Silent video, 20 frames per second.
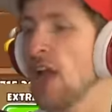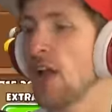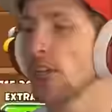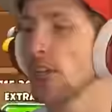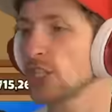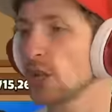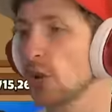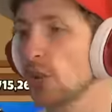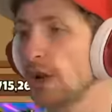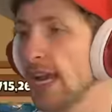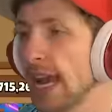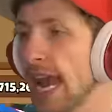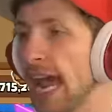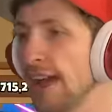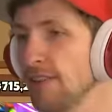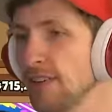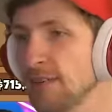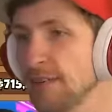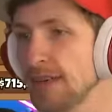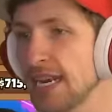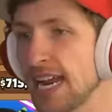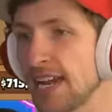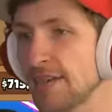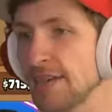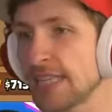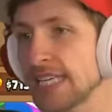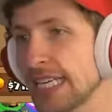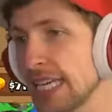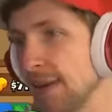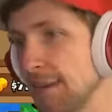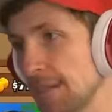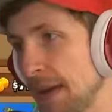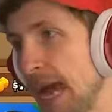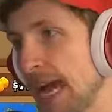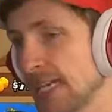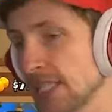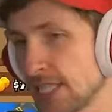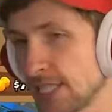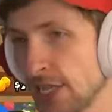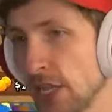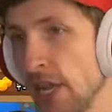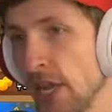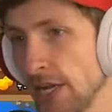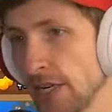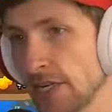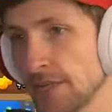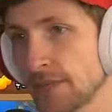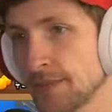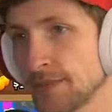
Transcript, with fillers: So we haven't been able to get max luck